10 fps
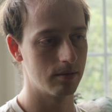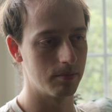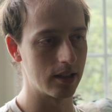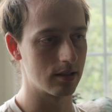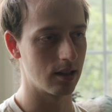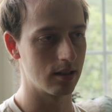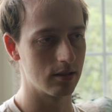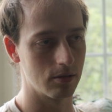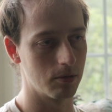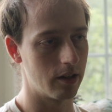make
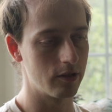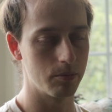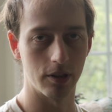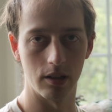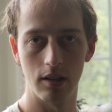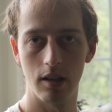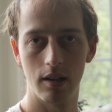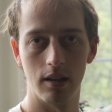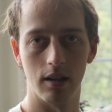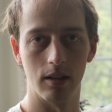sense or whatever, but
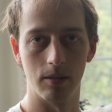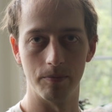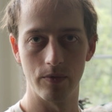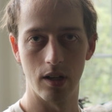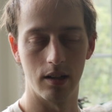an